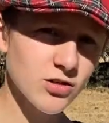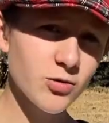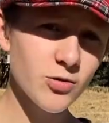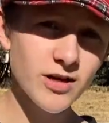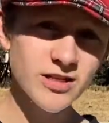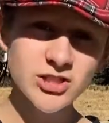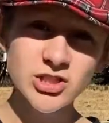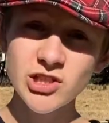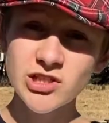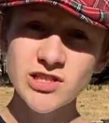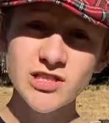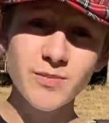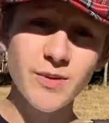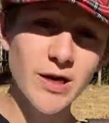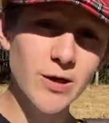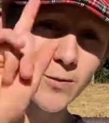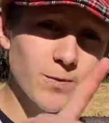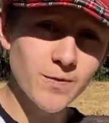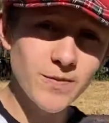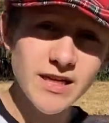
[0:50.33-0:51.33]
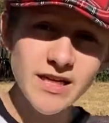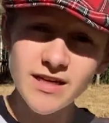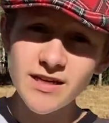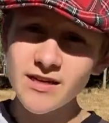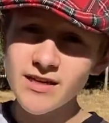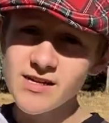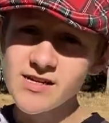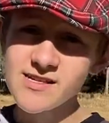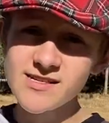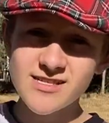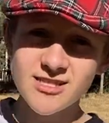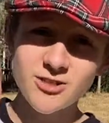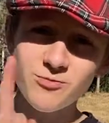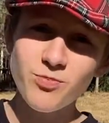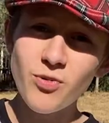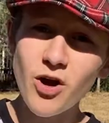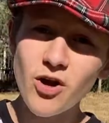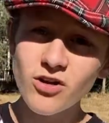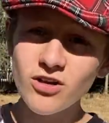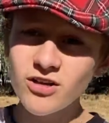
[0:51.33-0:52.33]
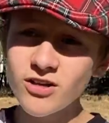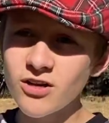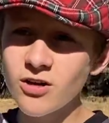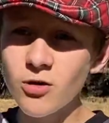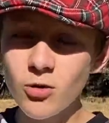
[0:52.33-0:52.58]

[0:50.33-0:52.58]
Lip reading: questions about me, Spock,